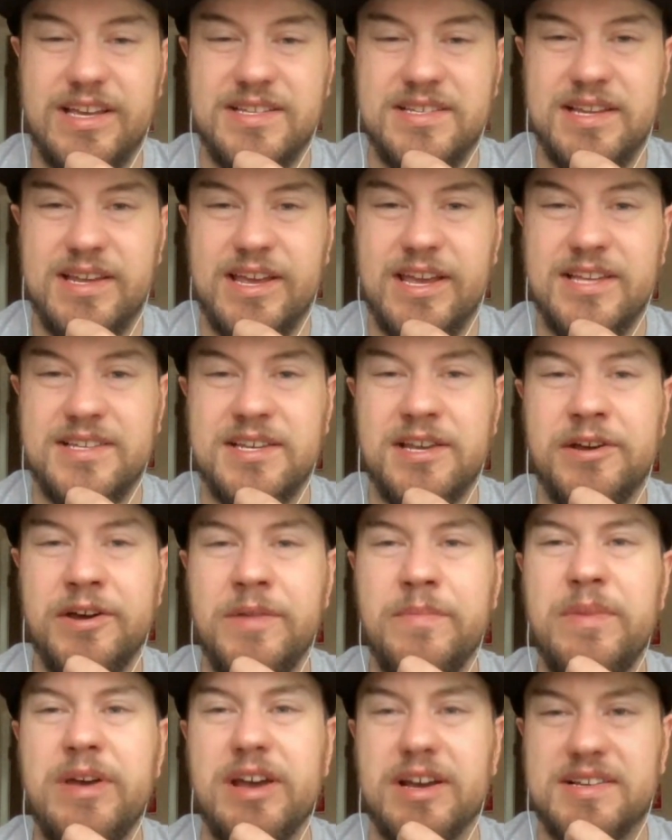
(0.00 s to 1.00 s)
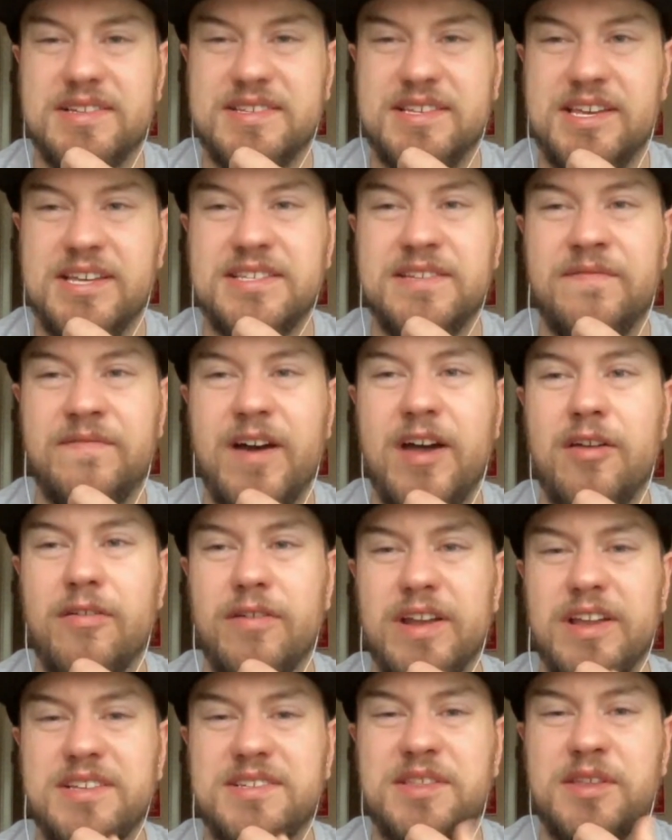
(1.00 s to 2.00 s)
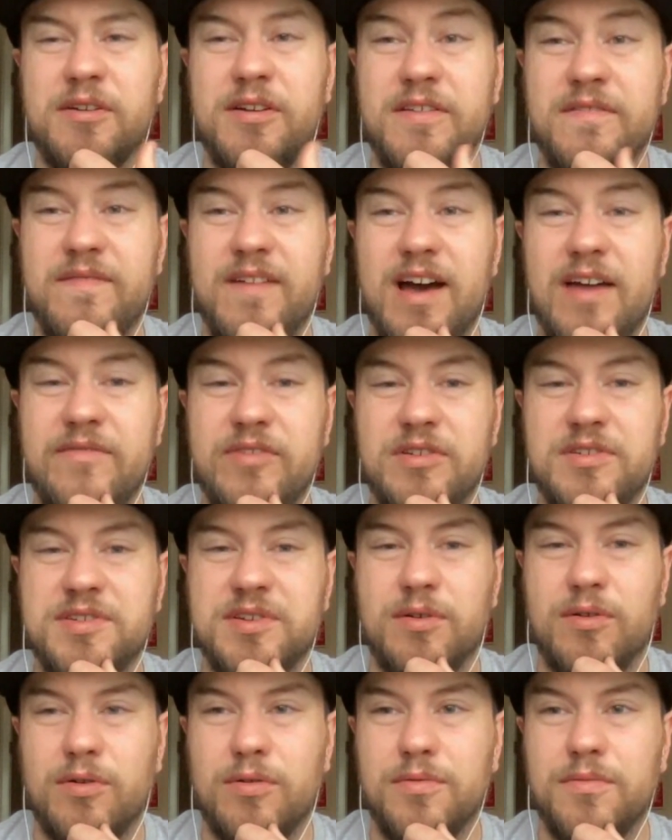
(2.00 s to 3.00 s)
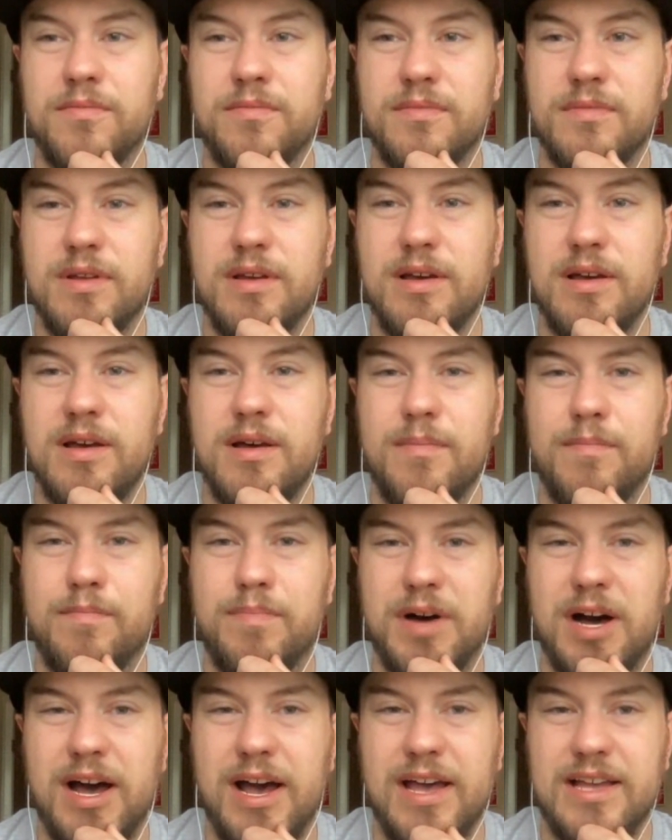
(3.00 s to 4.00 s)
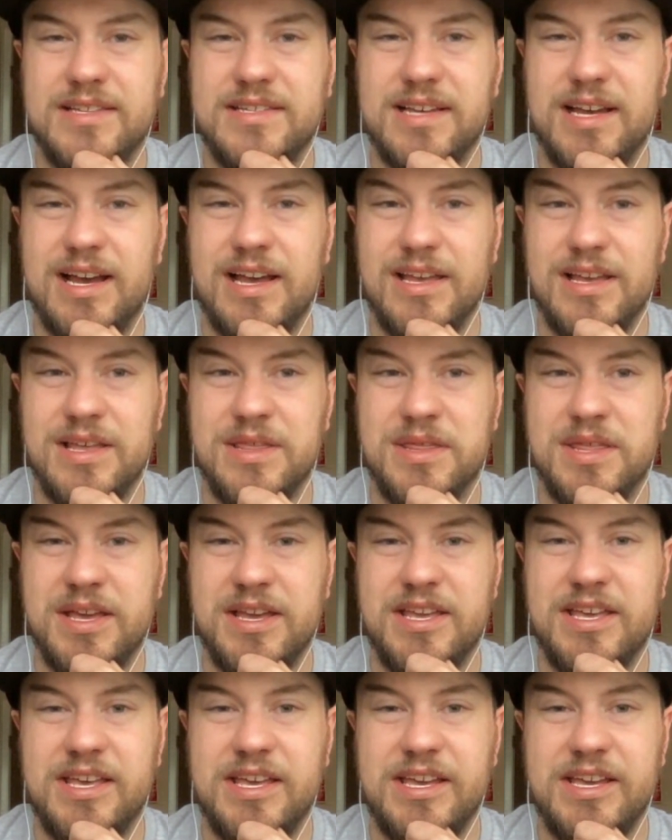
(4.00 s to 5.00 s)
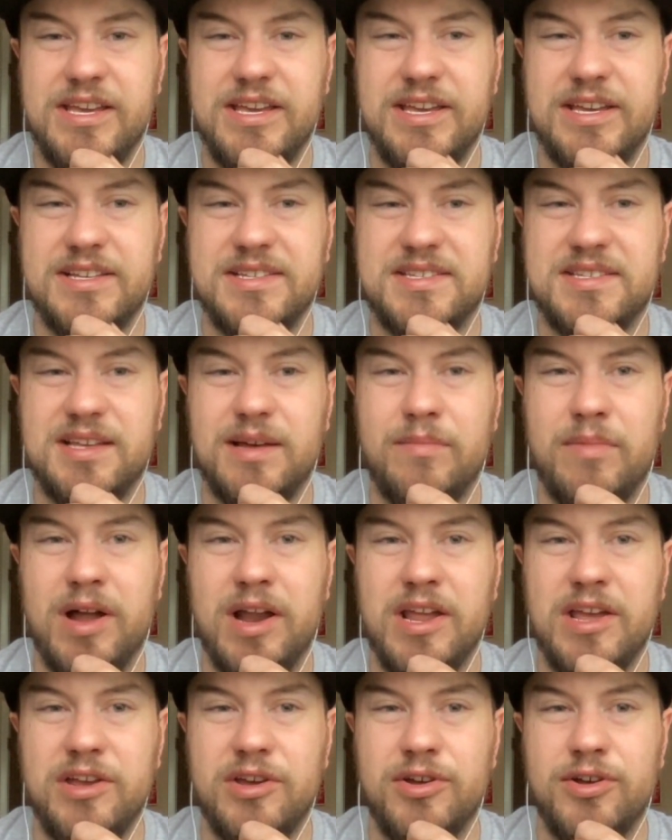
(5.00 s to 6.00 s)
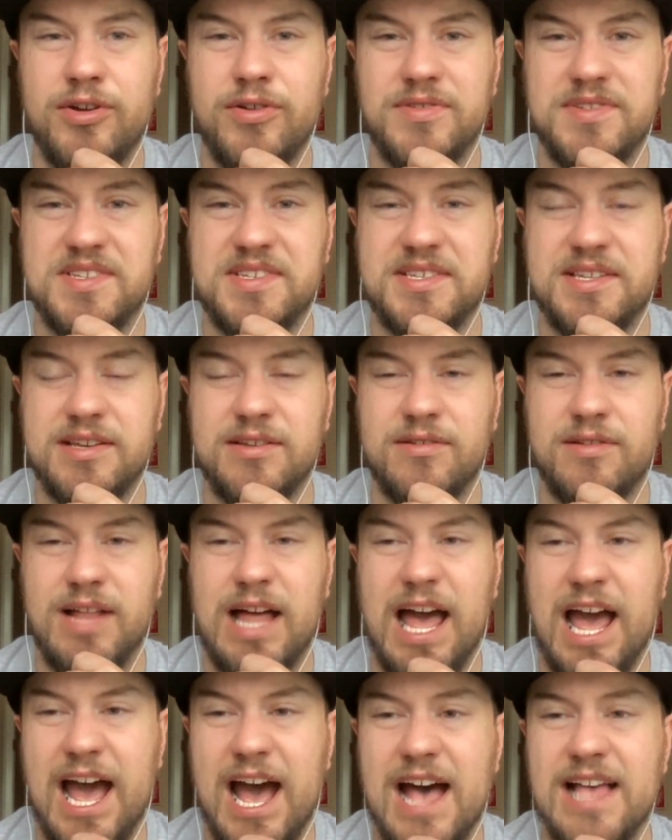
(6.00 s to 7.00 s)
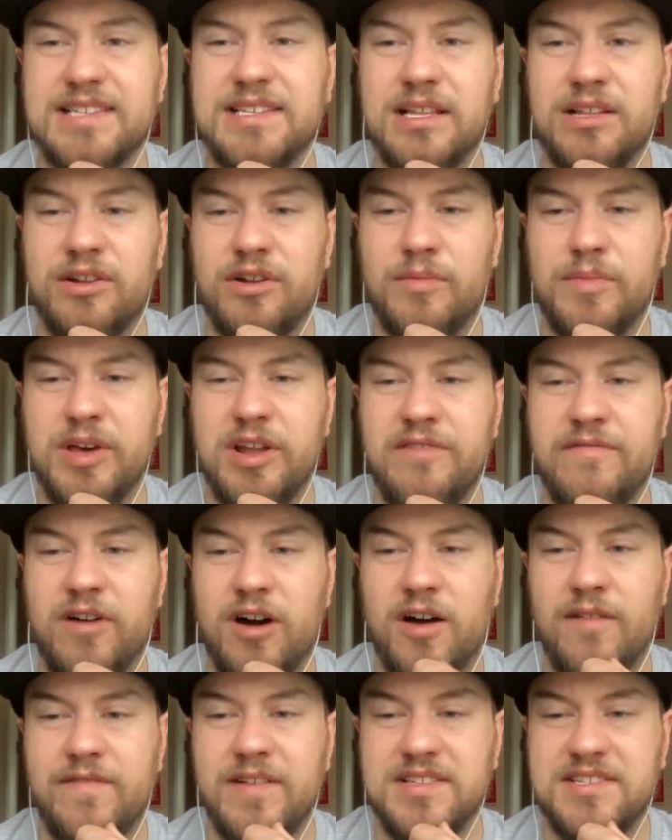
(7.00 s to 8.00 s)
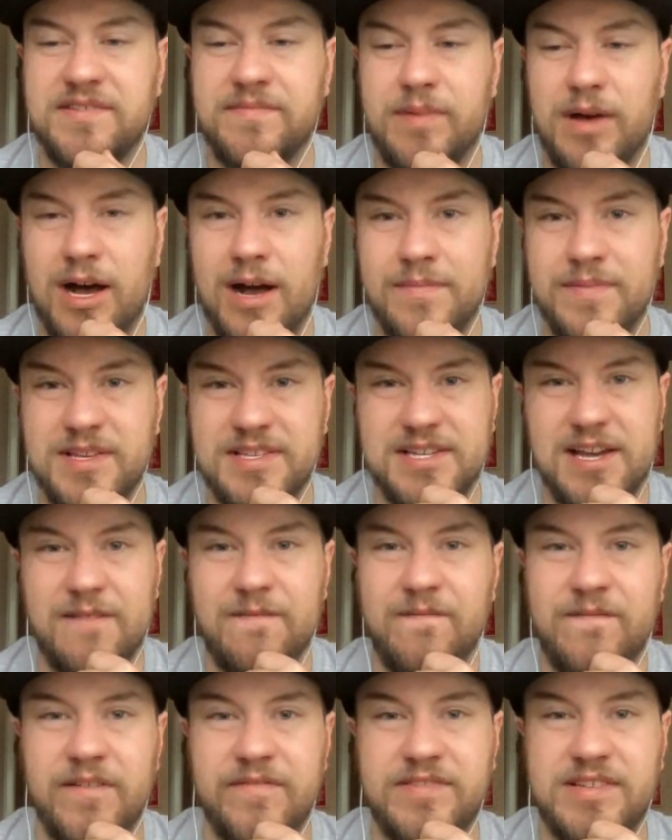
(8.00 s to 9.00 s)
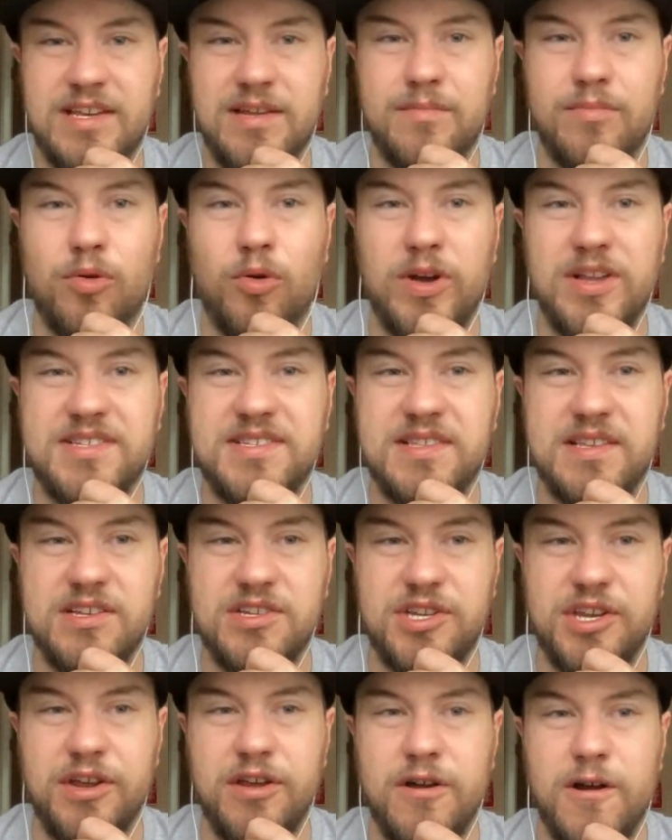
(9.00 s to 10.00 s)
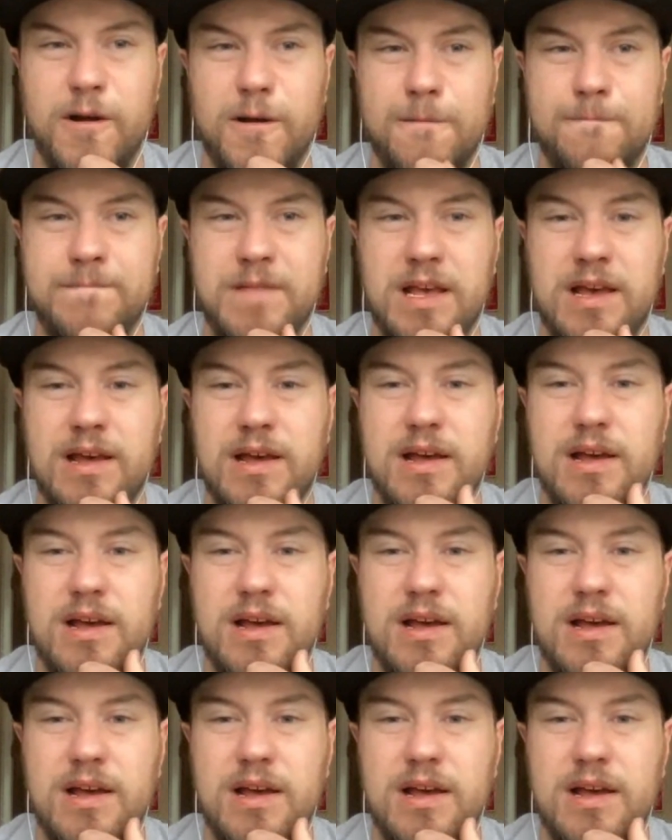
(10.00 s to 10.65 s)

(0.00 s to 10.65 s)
He's a good mix. He's a veteran. He's 35 years old, but I think he is somebody who still has a little bit of offensive pop. He's got 15 points this year.